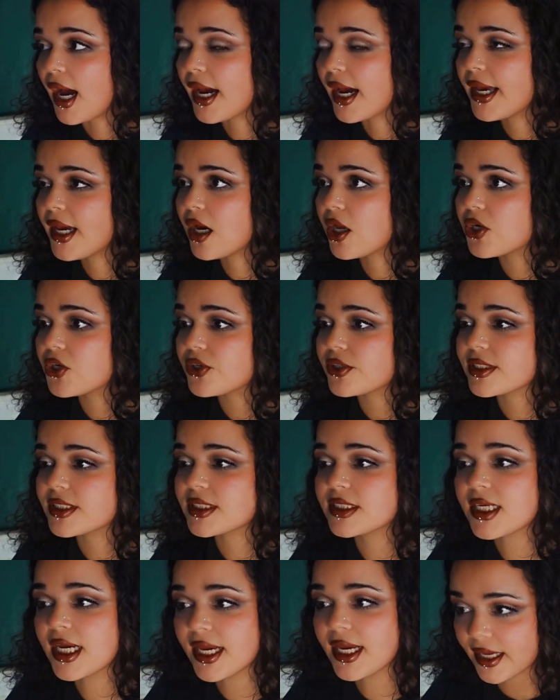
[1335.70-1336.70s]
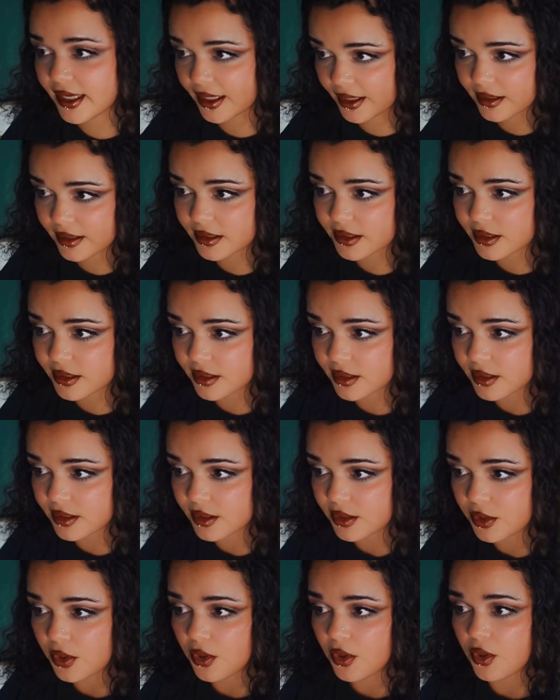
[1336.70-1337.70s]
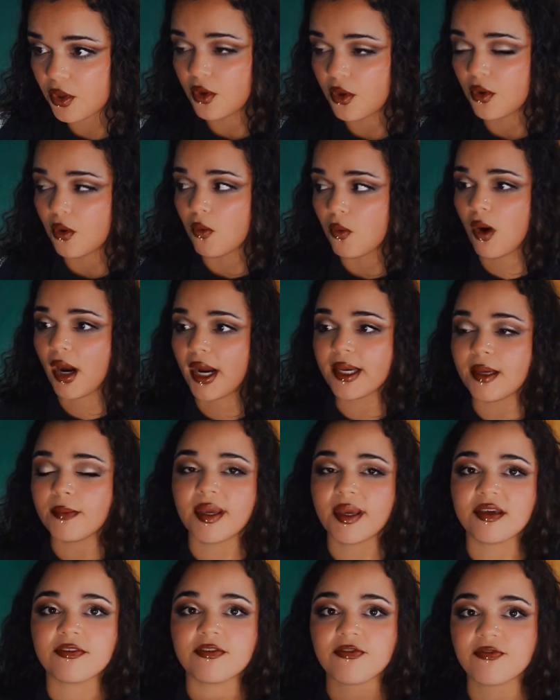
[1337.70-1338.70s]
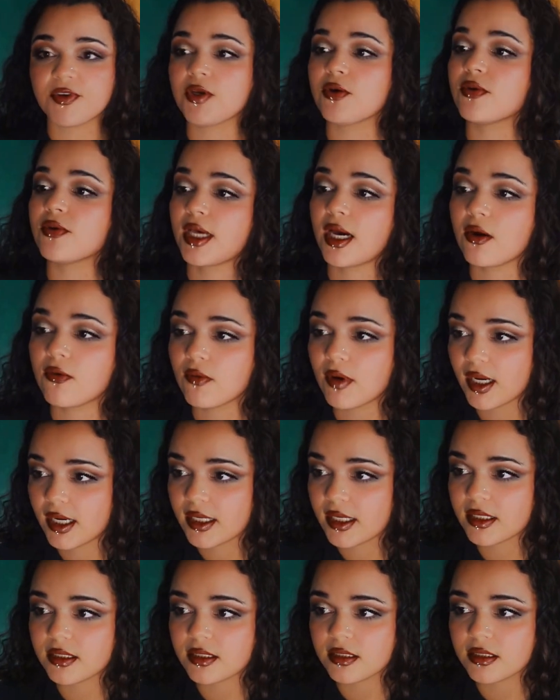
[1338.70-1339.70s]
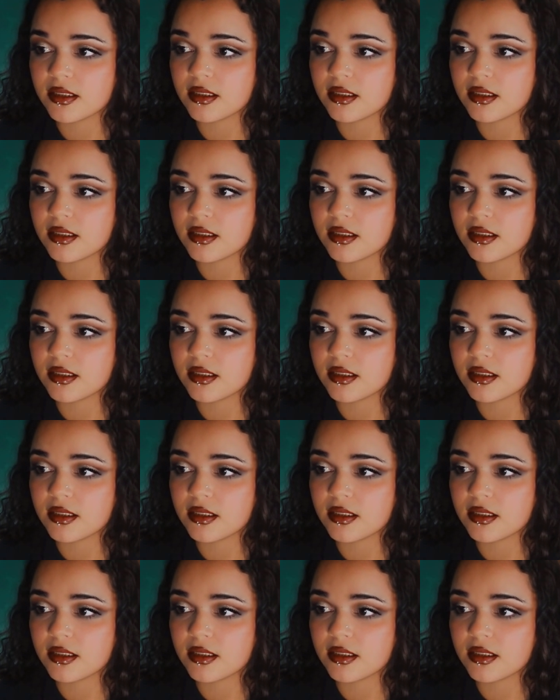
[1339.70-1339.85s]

I understand why it may feel that way.